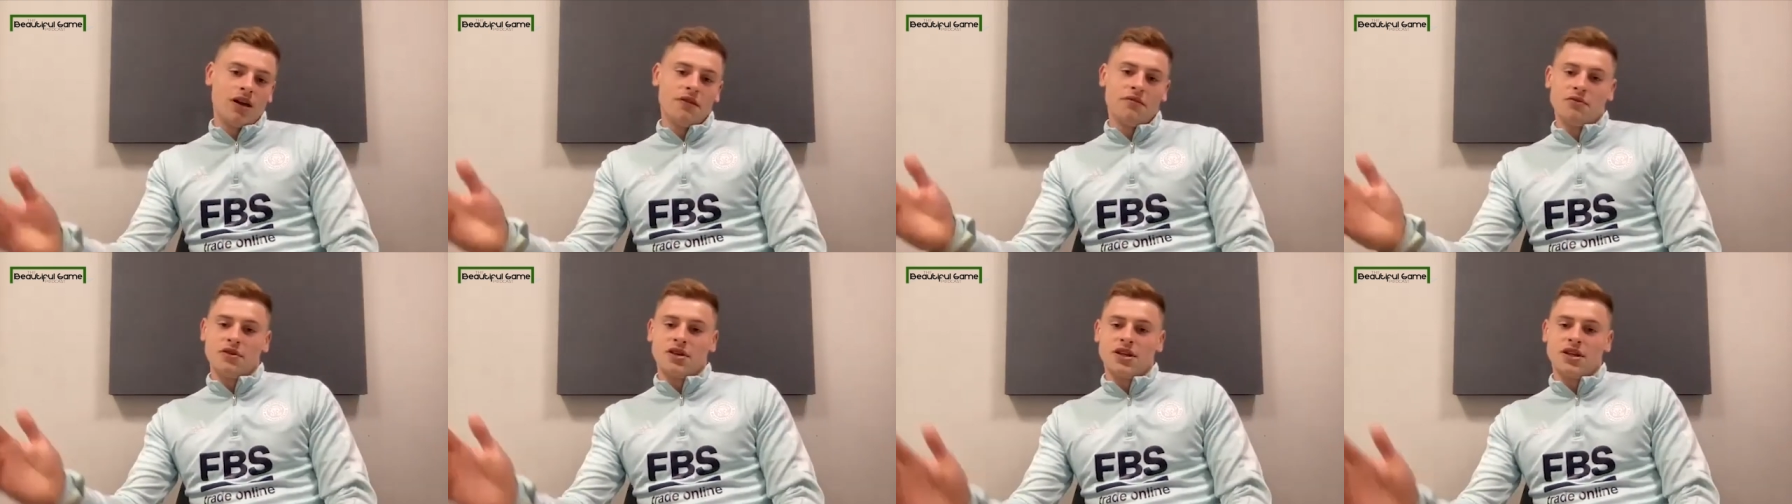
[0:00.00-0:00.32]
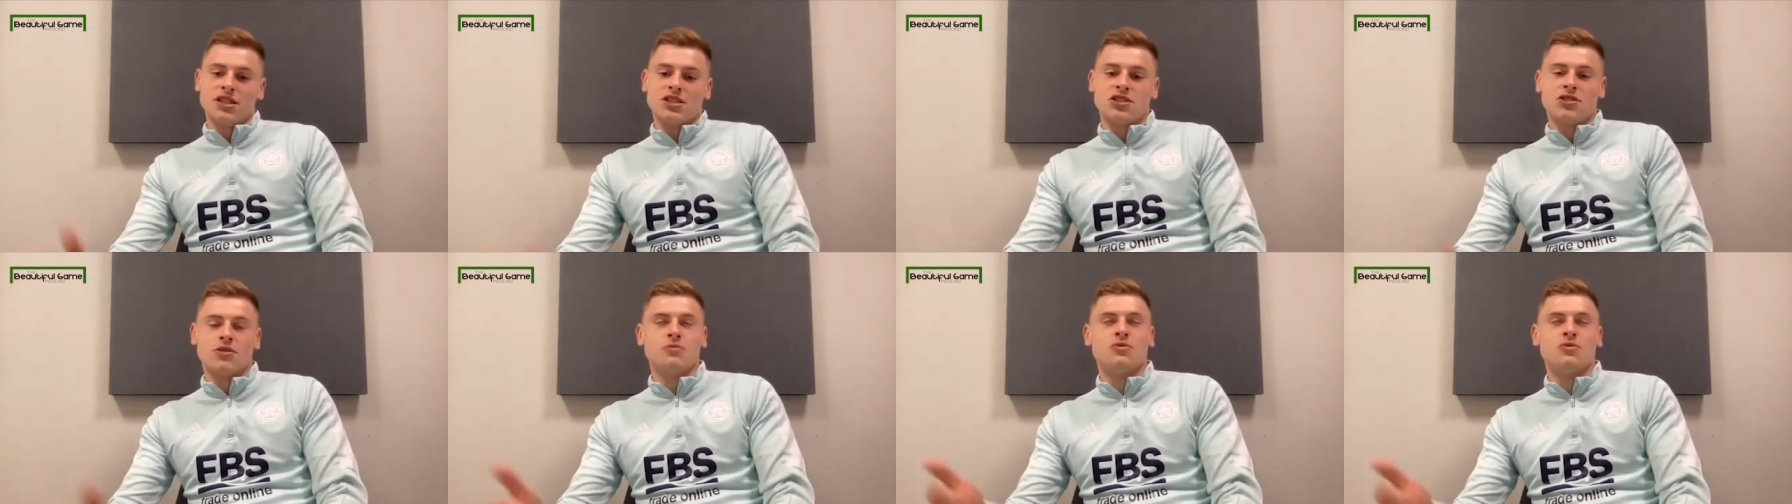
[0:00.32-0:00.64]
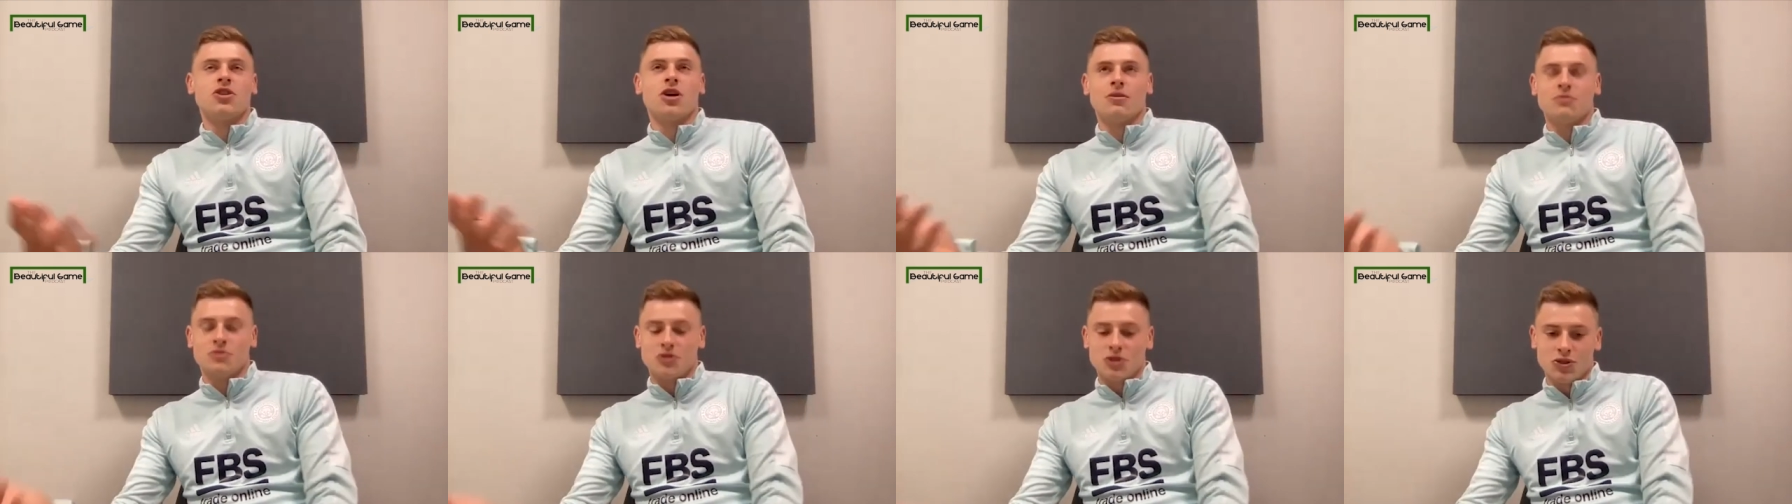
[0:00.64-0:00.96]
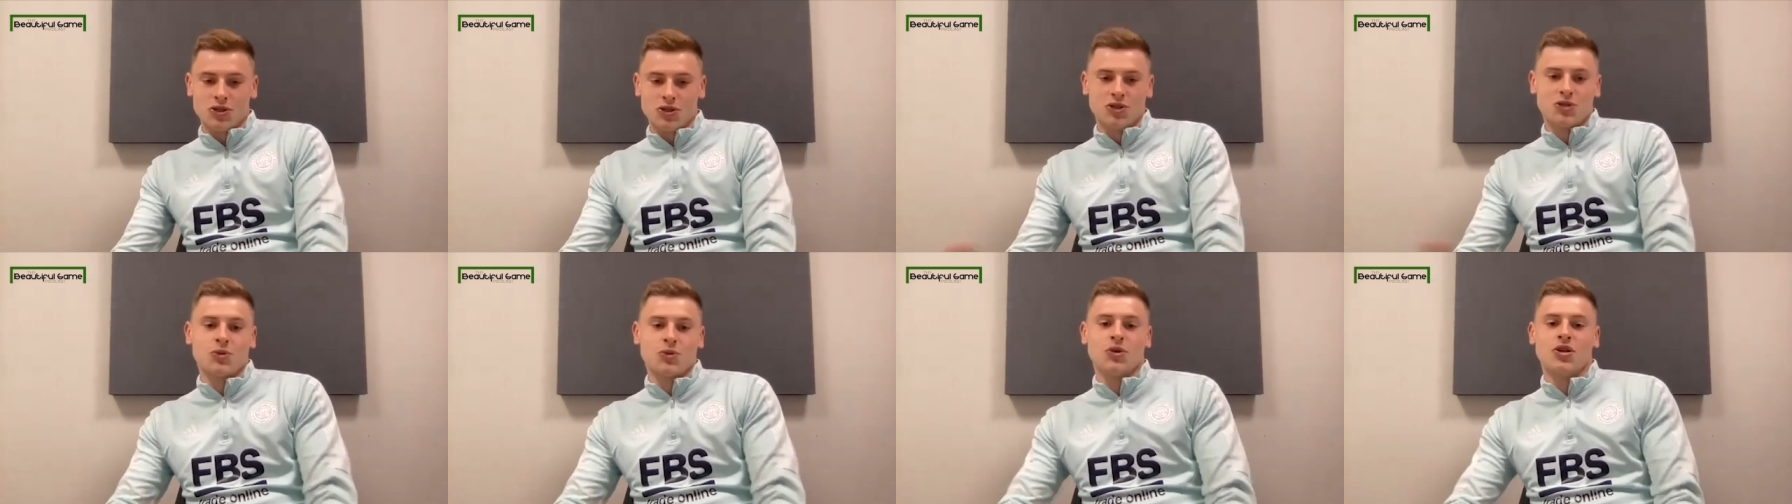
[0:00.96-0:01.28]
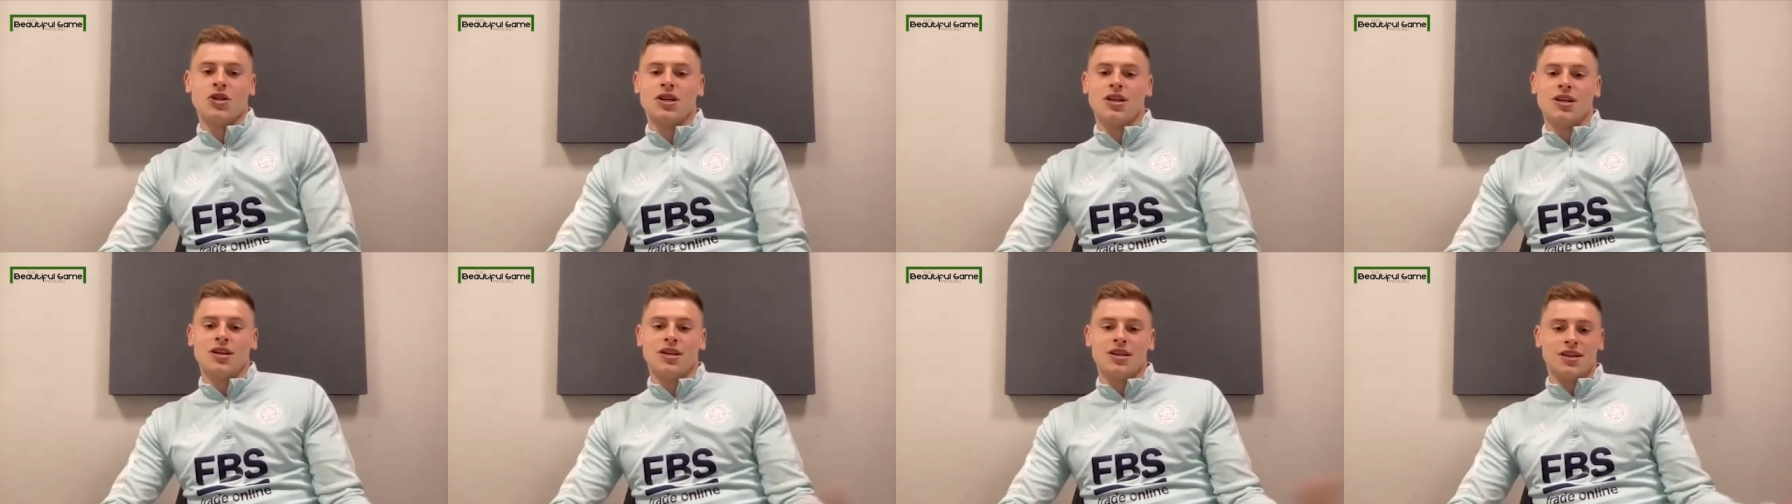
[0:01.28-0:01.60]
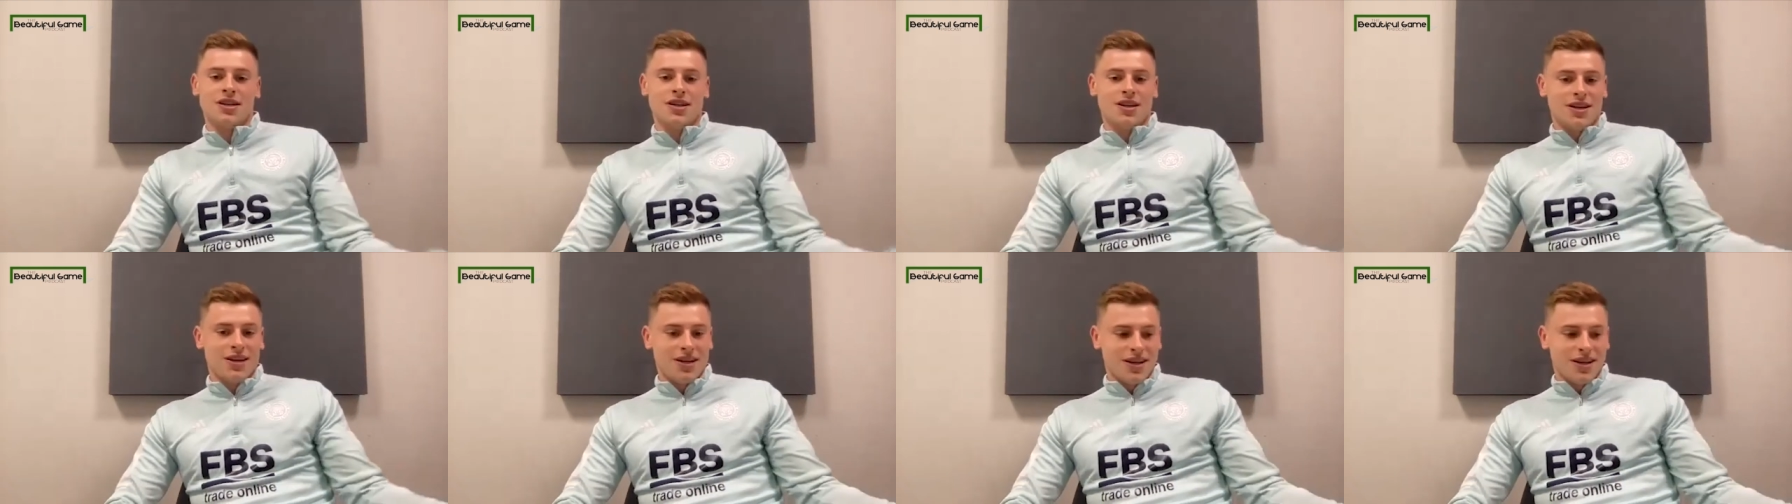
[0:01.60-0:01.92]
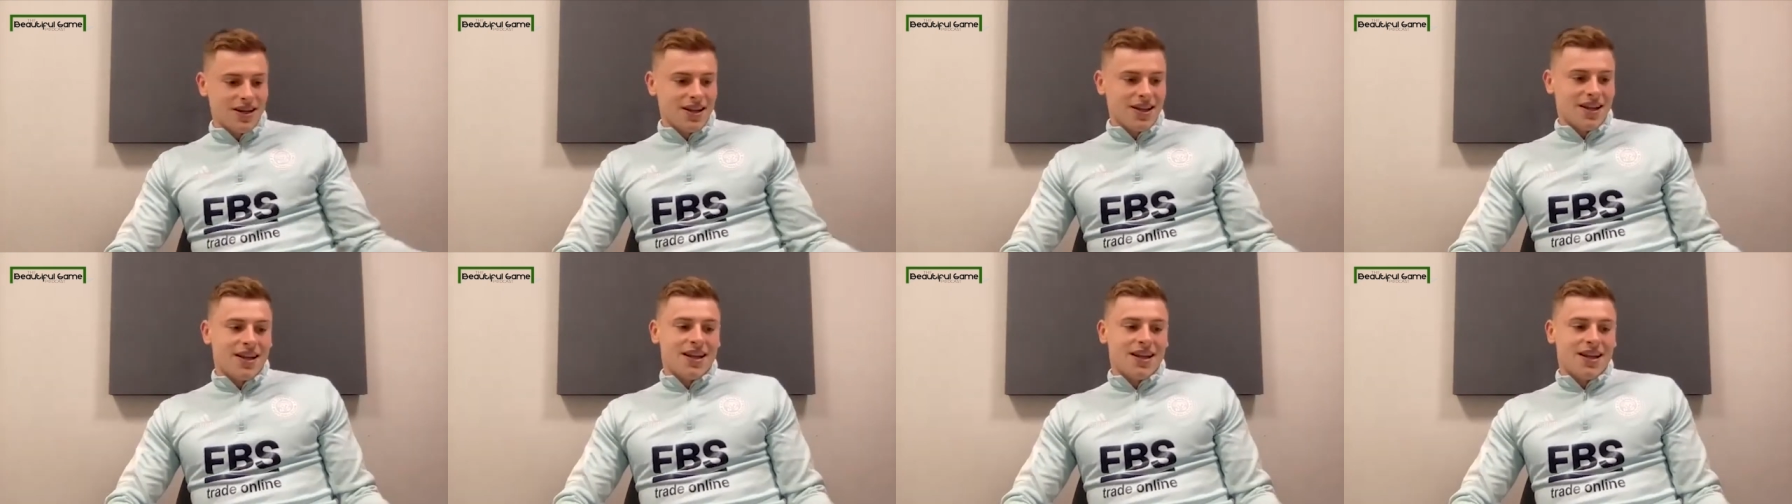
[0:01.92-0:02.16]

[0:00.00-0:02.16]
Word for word: whatever it is. Sometimes you just want to,